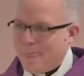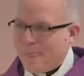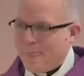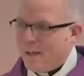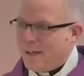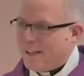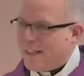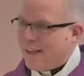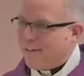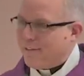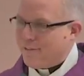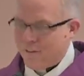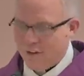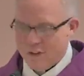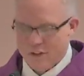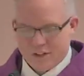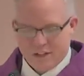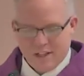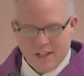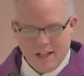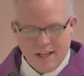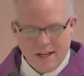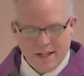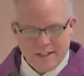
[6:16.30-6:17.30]
look at that
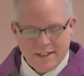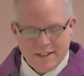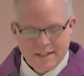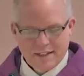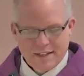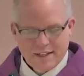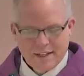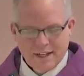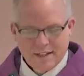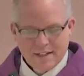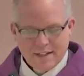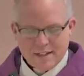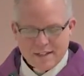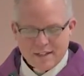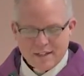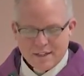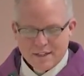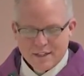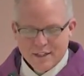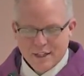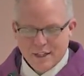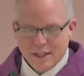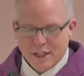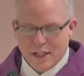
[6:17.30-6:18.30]
first line. It
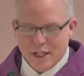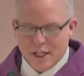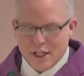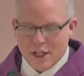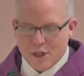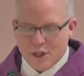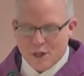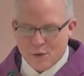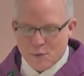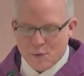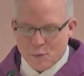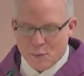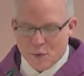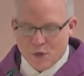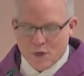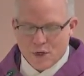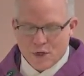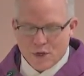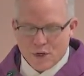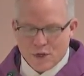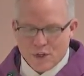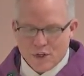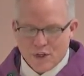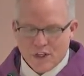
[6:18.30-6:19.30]
says, The
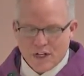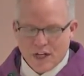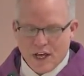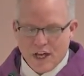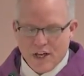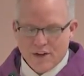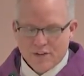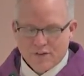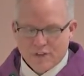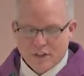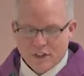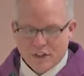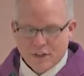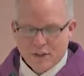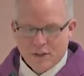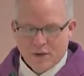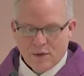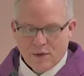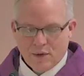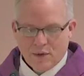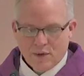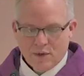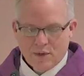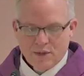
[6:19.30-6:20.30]
word of the
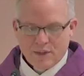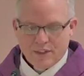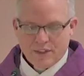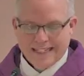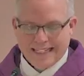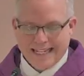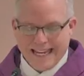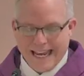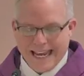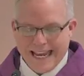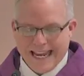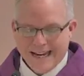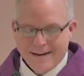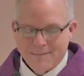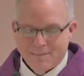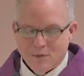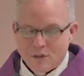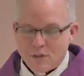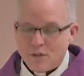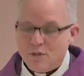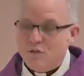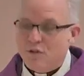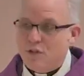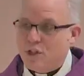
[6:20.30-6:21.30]
Lord came
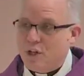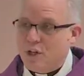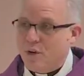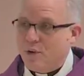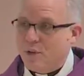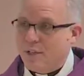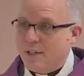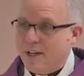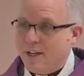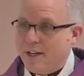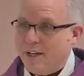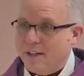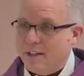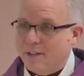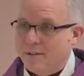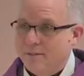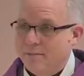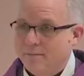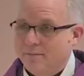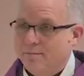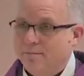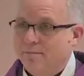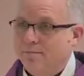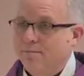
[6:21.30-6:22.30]
to Jonah
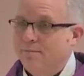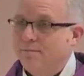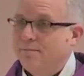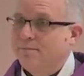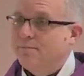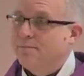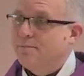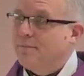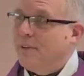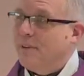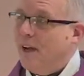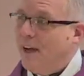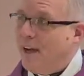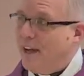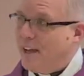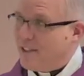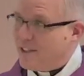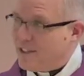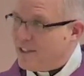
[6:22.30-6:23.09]
a